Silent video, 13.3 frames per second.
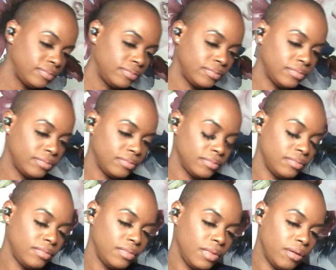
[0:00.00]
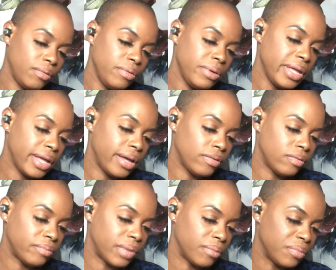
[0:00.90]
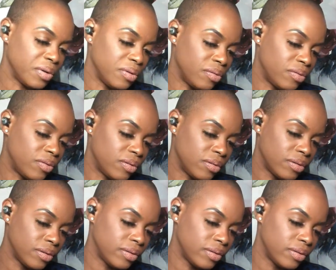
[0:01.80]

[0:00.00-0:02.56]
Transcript: What do we have for my beautiful